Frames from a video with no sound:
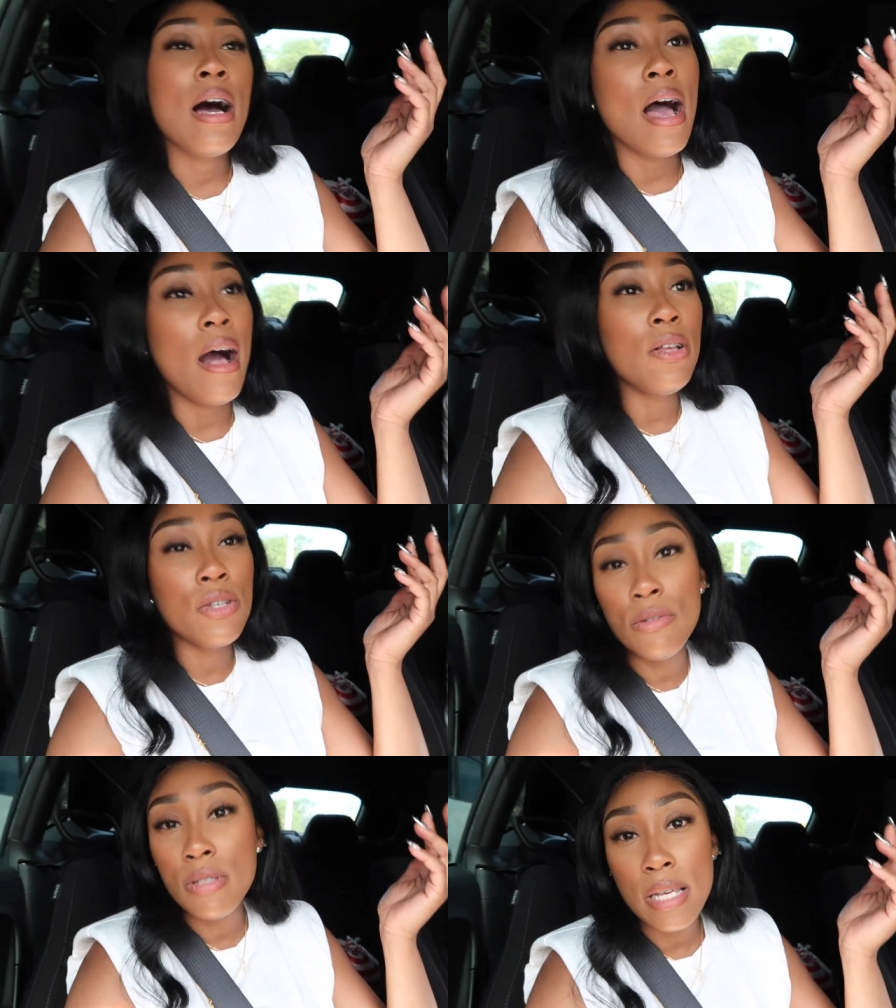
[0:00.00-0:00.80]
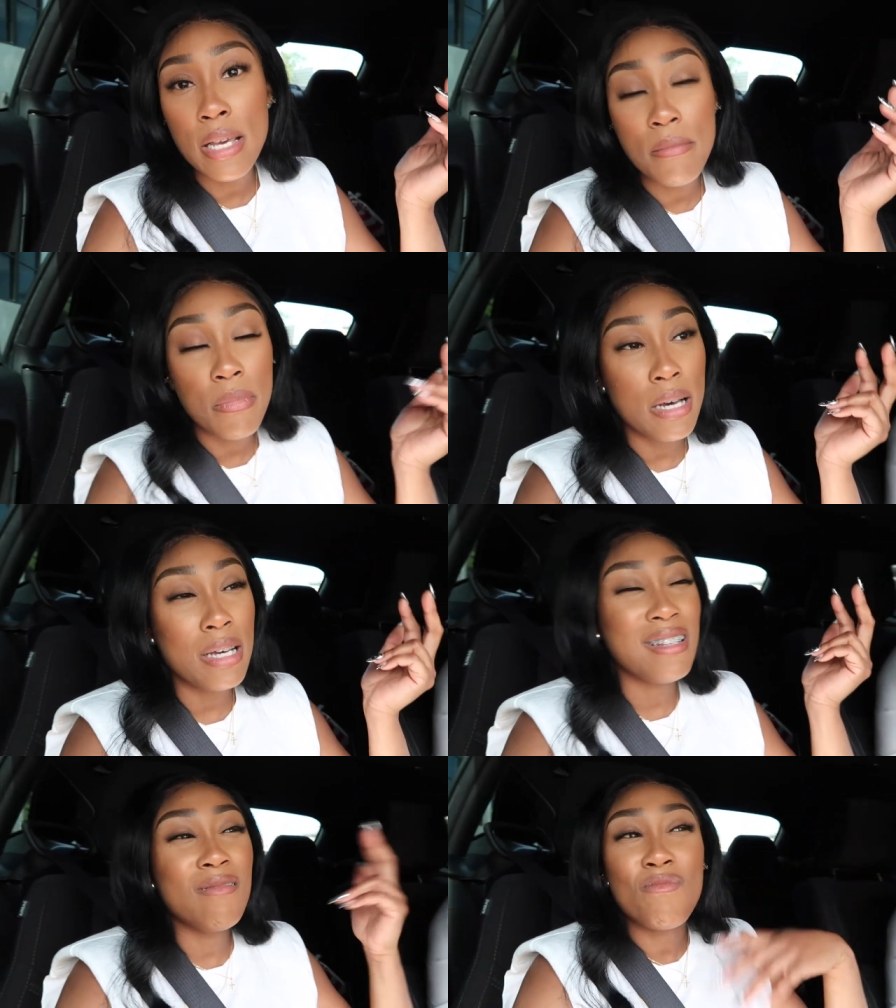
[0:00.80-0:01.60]
I'll use it,
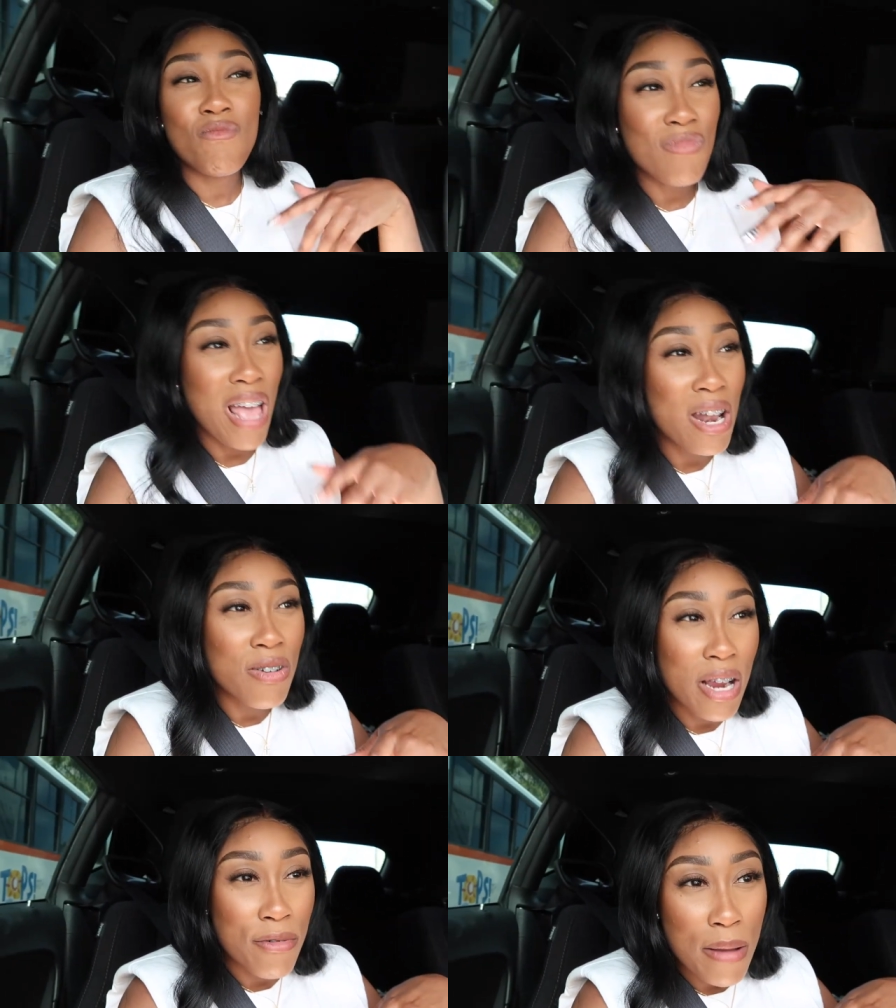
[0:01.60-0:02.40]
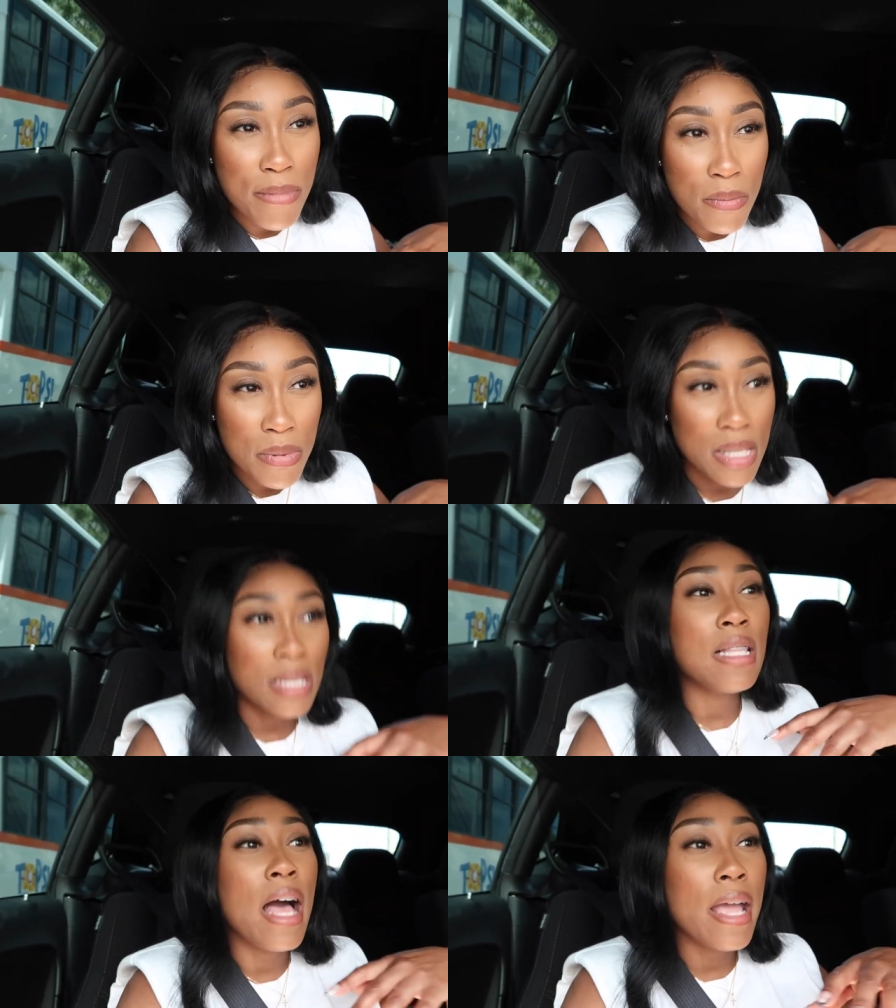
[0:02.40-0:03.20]
but I don't get wrapped up
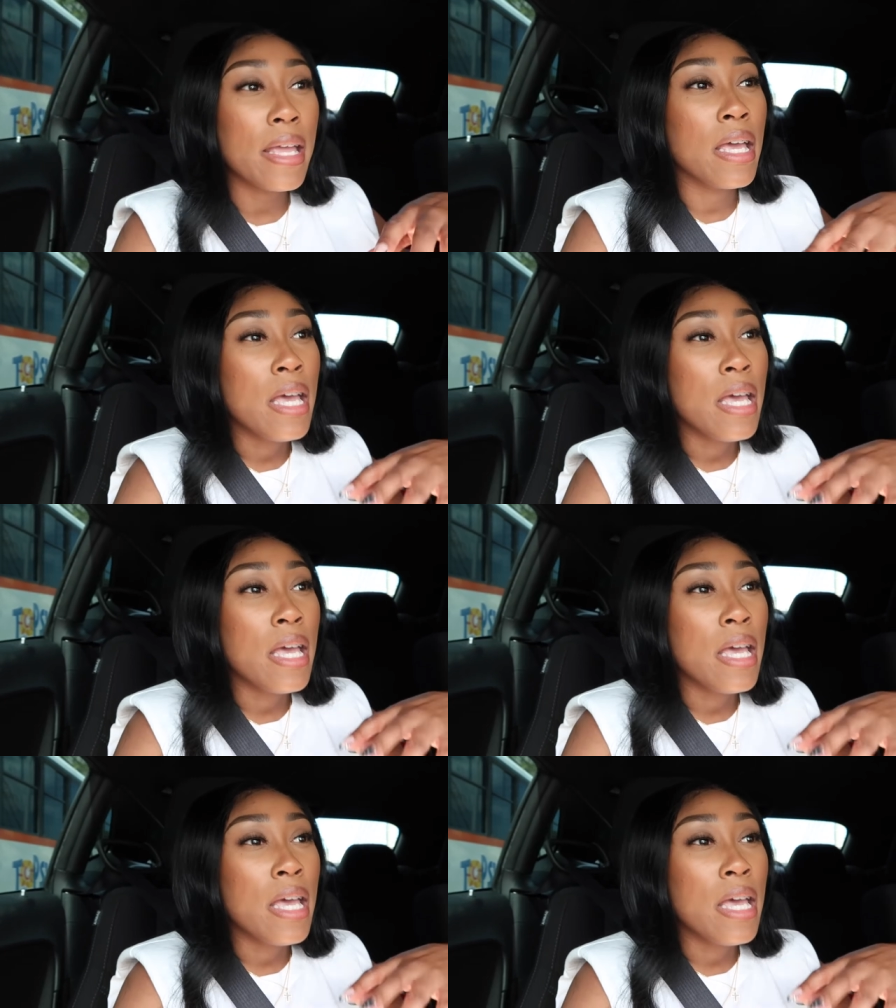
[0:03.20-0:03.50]
into like,